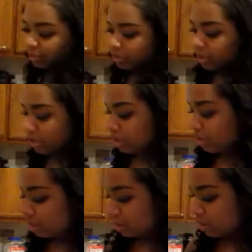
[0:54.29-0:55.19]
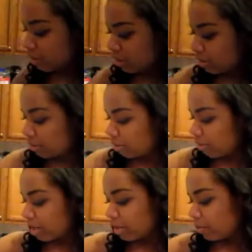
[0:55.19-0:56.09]
I'm going to turn my
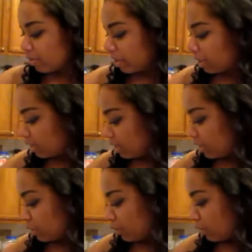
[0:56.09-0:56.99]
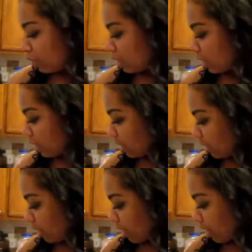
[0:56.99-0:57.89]
pot on to
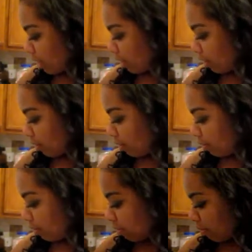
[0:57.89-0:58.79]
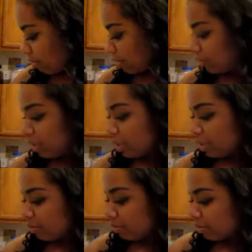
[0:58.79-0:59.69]
I'm gonna do
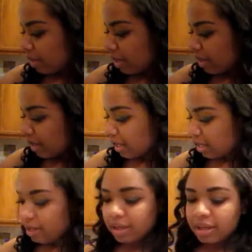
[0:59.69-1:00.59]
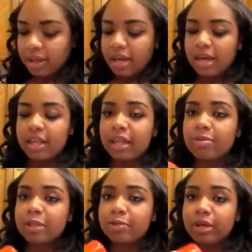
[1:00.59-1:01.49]
medium high, and then
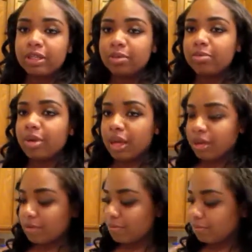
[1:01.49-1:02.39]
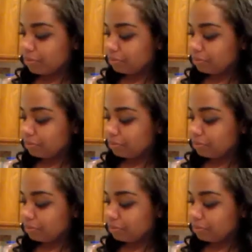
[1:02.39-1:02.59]
I'm gonna spray some Pam.